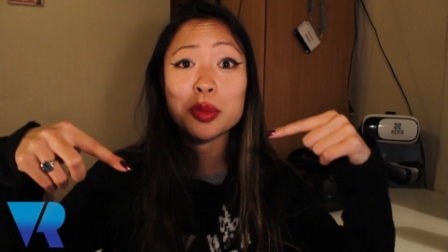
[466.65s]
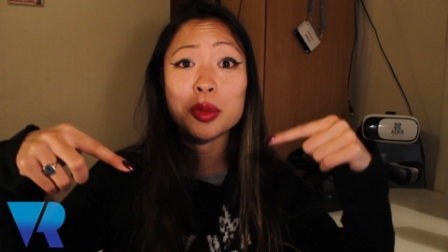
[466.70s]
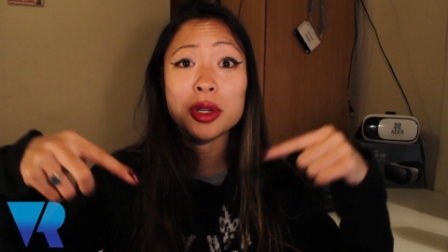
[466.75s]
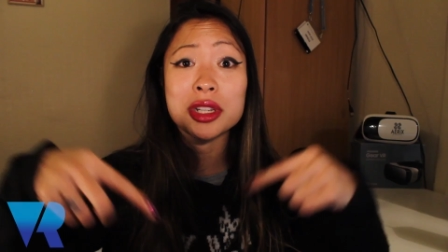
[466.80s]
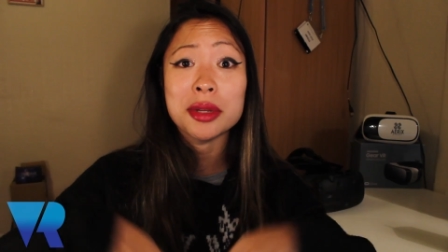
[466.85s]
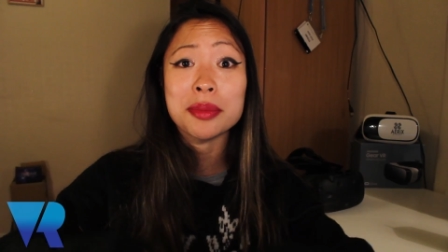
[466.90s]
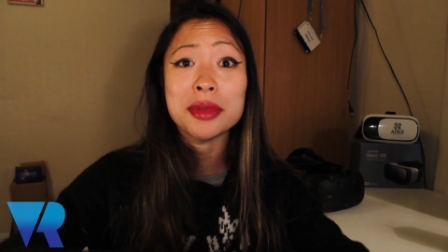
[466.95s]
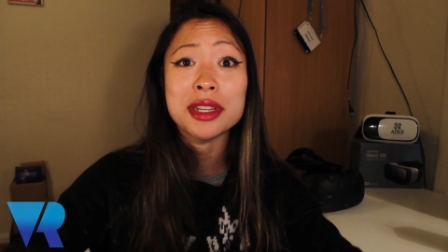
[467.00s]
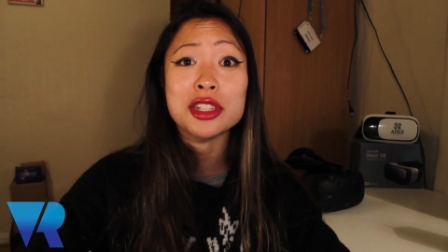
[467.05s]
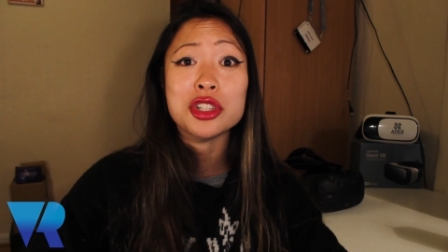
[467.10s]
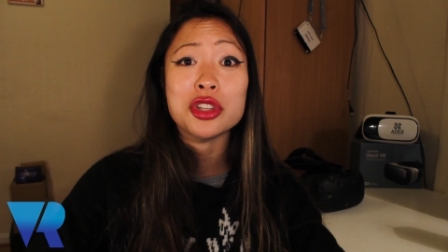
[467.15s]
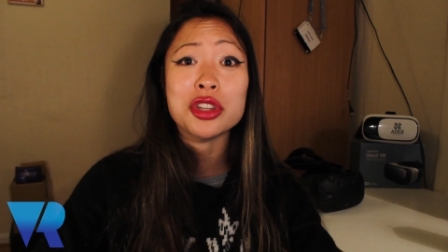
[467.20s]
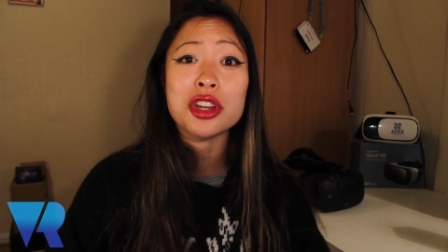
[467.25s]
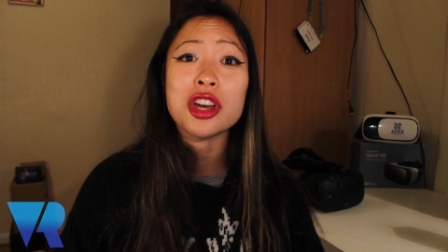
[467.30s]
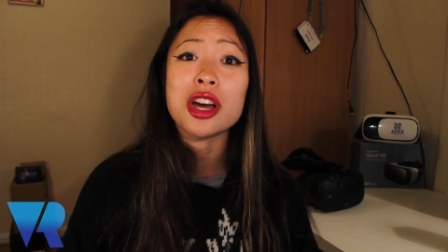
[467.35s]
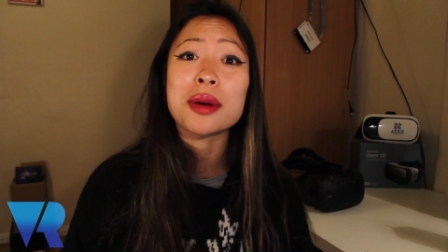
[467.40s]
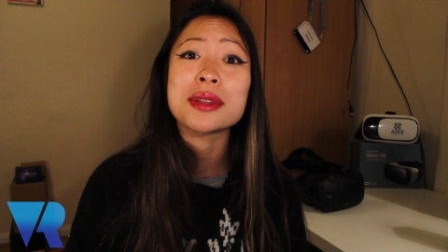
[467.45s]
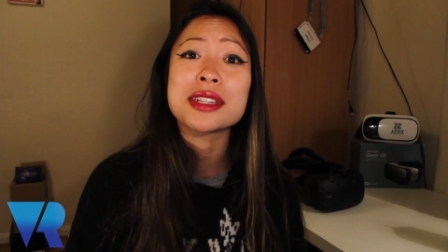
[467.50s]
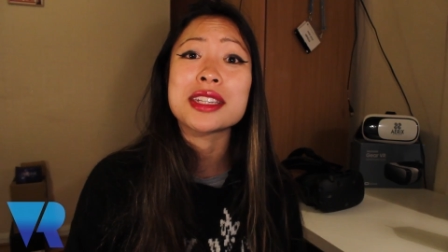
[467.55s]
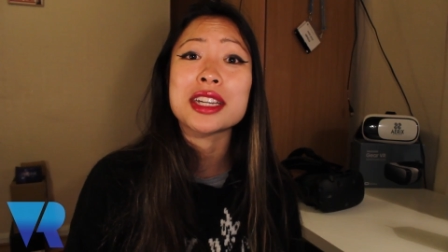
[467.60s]
Put them into the
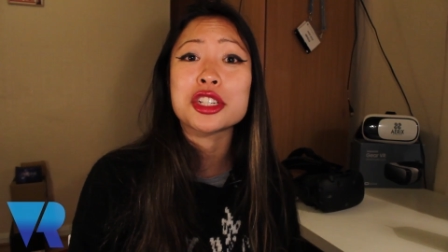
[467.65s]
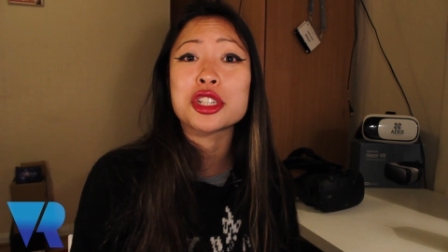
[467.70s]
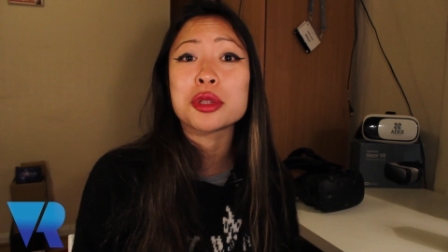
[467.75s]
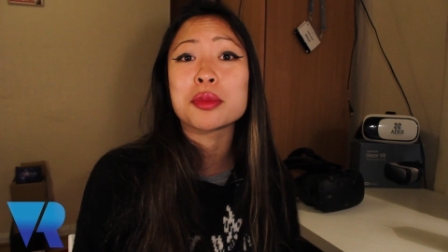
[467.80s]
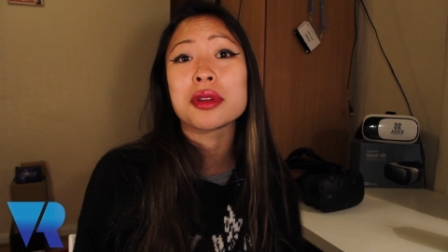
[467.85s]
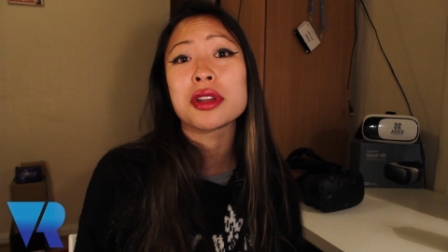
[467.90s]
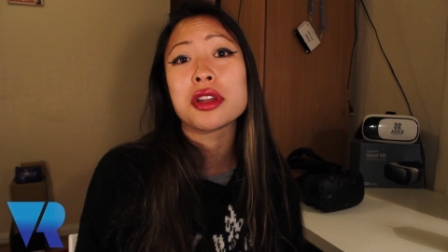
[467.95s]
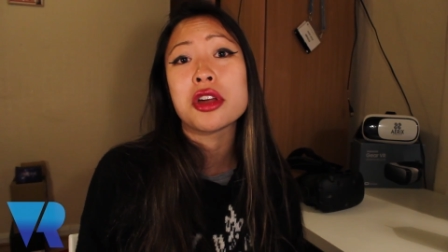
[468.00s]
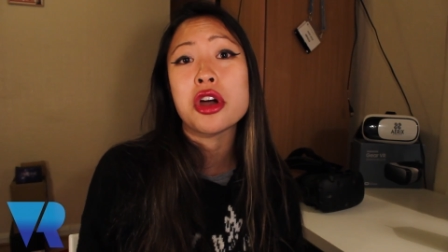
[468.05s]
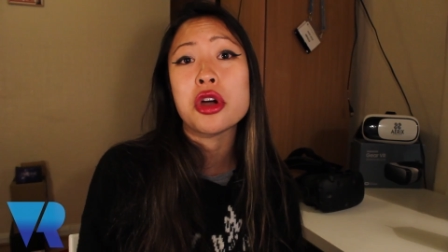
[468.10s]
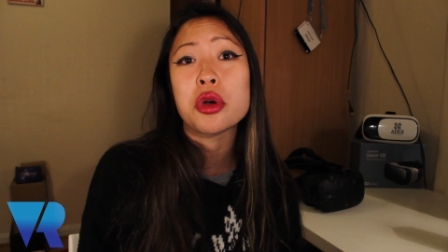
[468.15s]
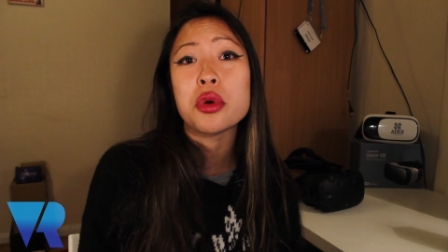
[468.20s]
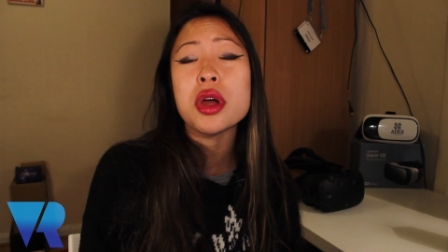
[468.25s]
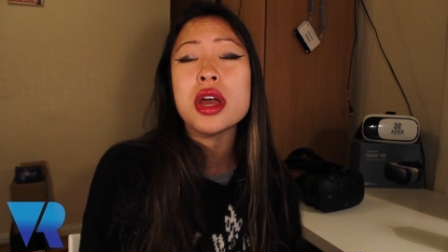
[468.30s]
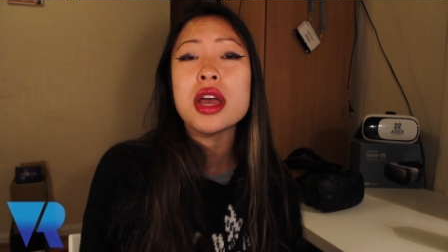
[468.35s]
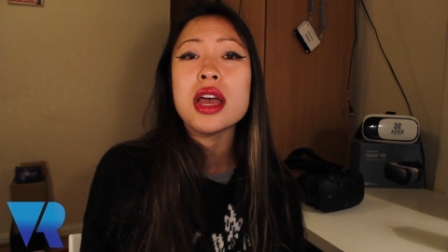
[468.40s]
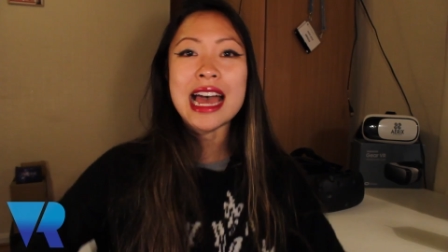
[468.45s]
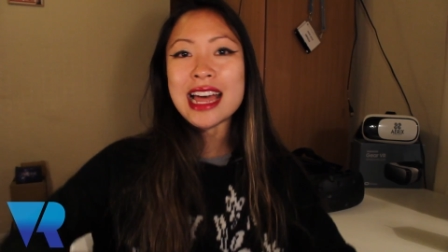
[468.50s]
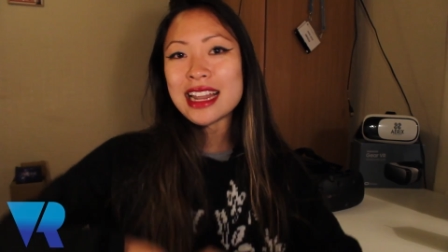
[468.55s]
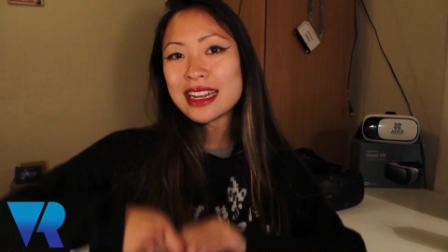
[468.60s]
comment section below,
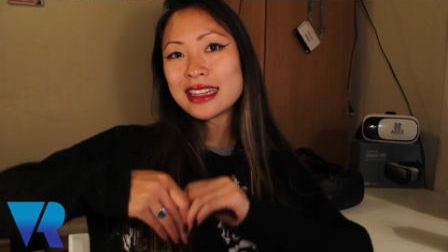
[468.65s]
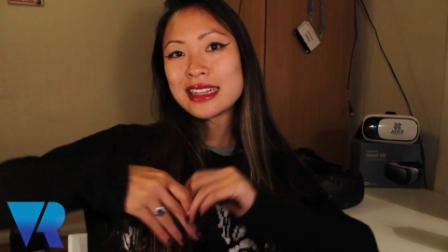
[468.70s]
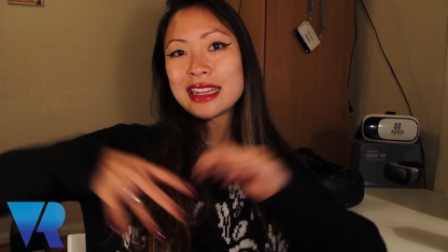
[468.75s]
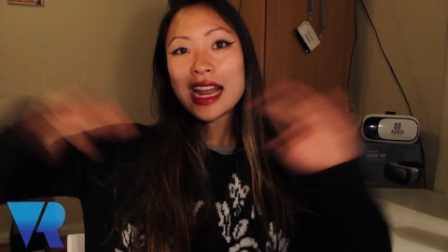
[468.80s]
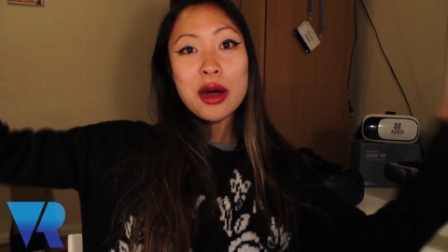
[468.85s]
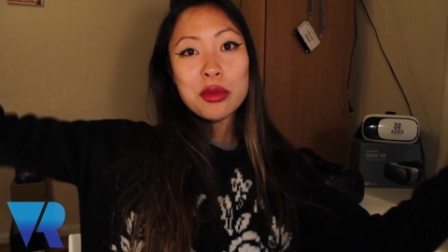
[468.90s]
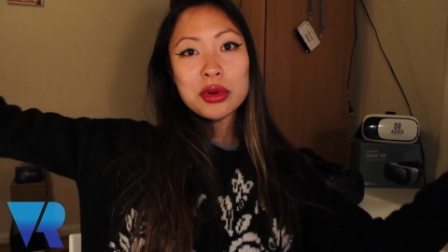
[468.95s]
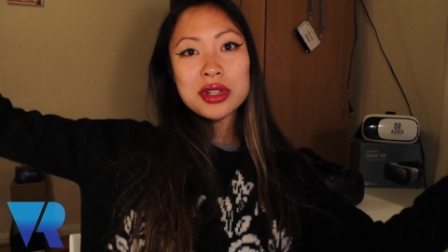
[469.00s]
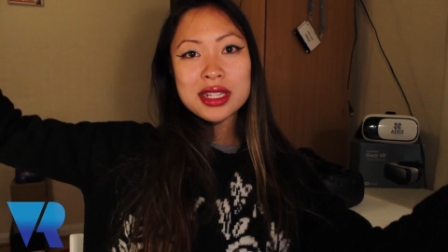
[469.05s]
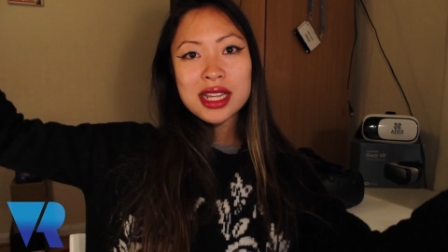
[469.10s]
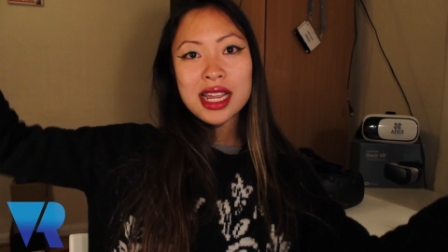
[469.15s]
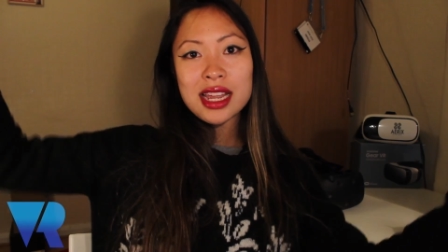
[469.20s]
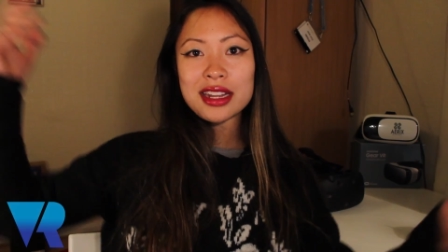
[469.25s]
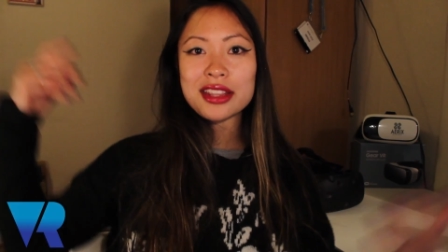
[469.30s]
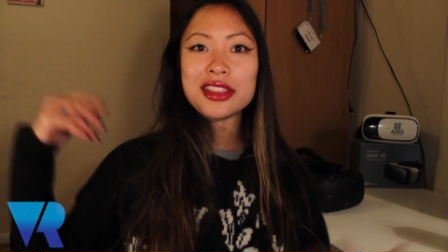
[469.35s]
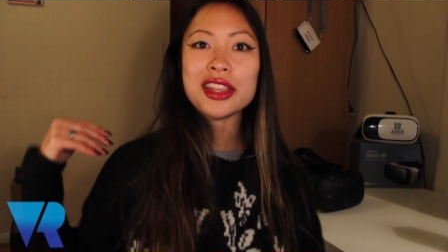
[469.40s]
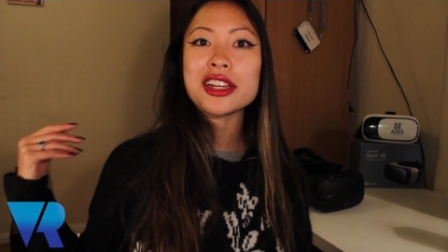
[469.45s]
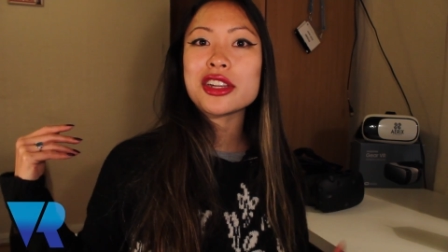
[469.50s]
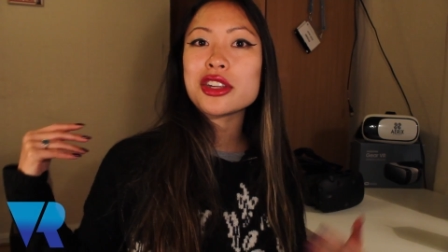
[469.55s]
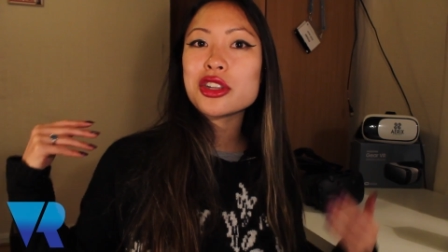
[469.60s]
and that was it.
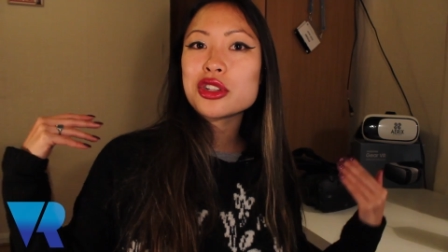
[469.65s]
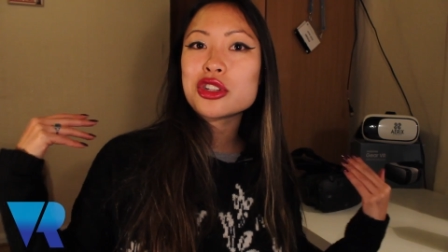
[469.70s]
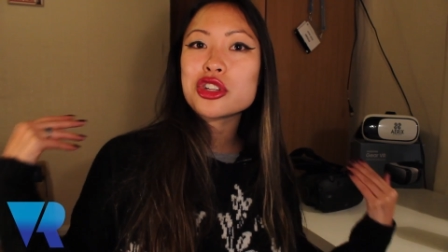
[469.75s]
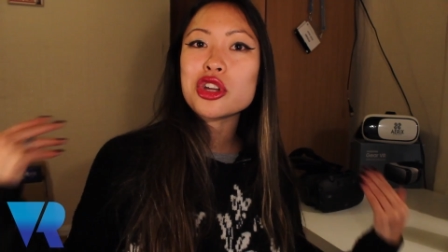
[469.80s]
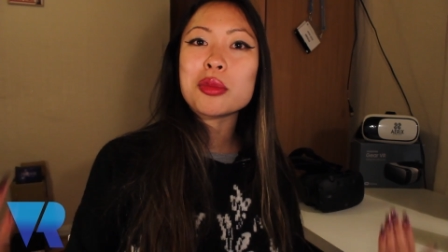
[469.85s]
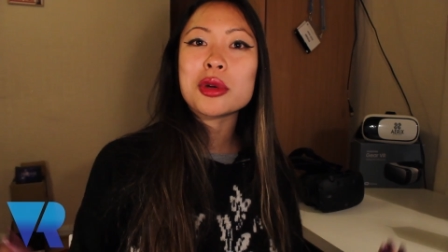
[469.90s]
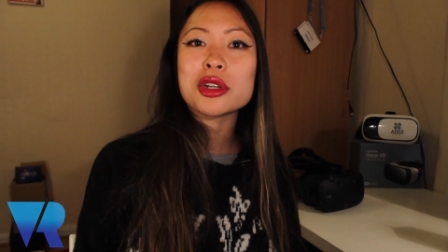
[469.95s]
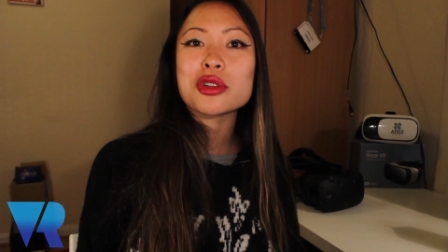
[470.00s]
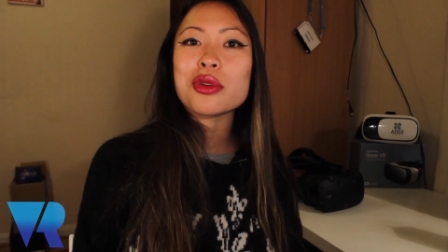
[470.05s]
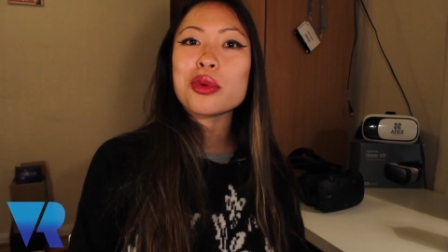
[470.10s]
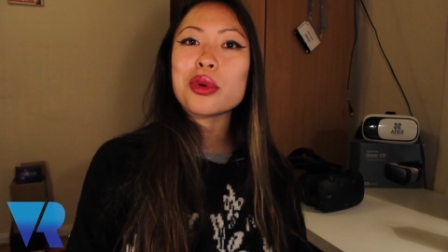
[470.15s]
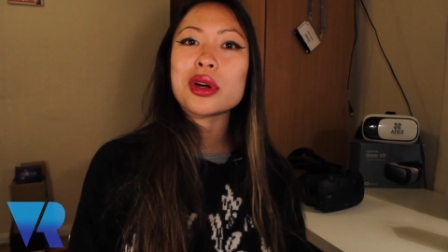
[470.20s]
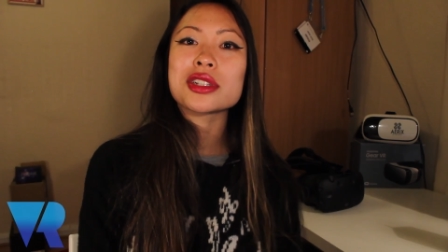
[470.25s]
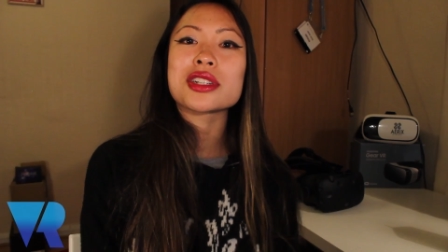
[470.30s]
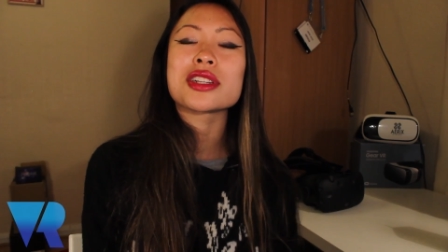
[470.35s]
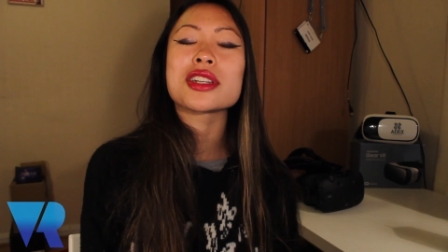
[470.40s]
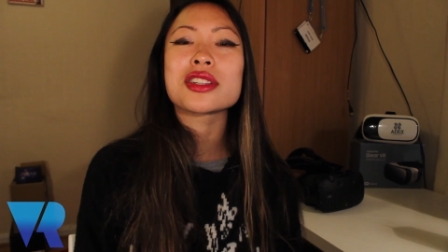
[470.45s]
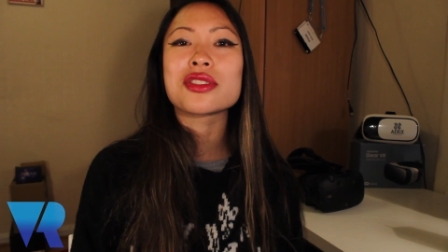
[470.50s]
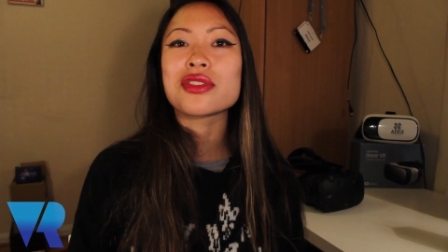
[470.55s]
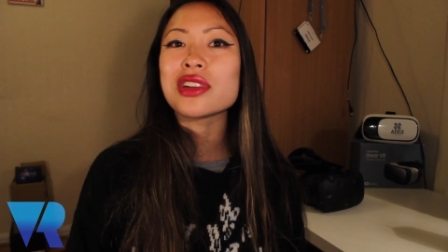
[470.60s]
Thank you so much for
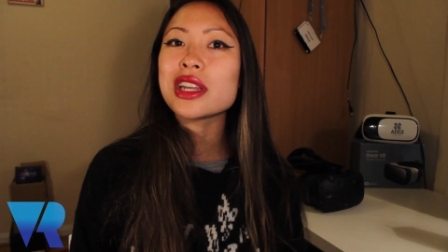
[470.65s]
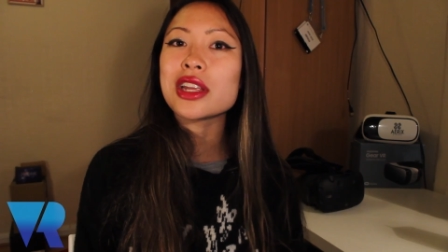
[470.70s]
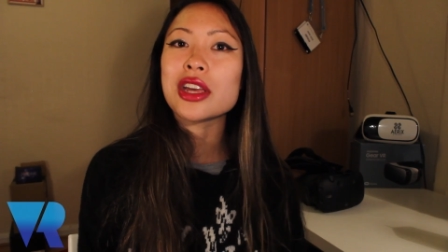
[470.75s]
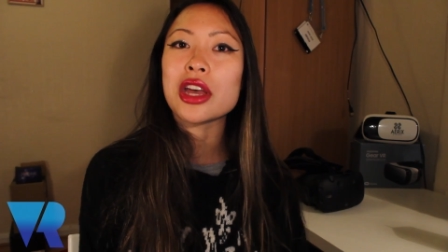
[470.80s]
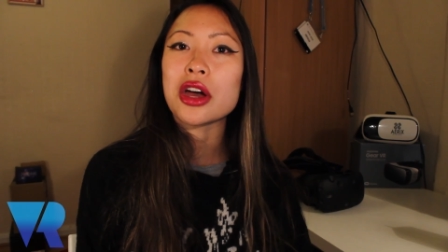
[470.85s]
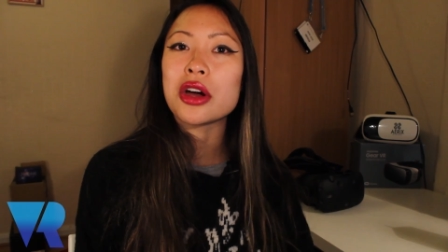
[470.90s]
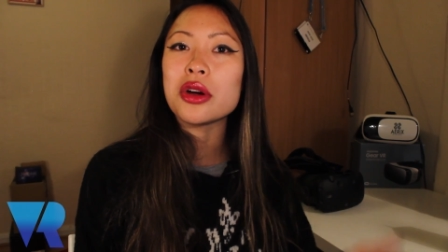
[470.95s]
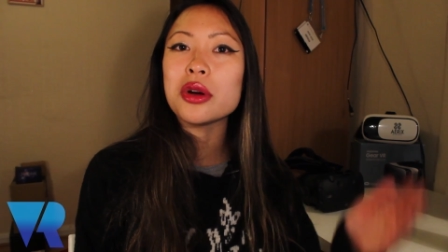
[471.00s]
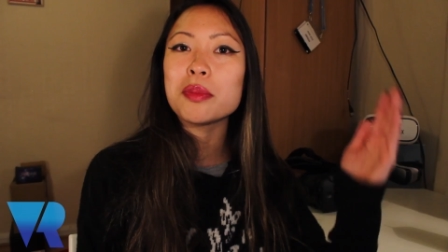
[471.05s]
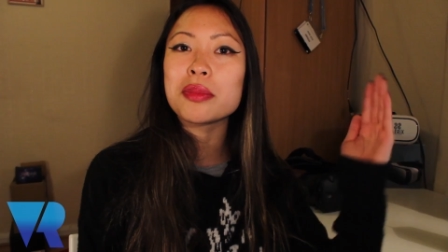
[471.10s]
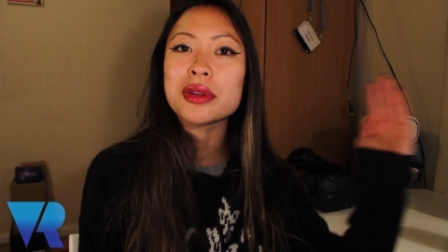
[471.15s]
watching this video.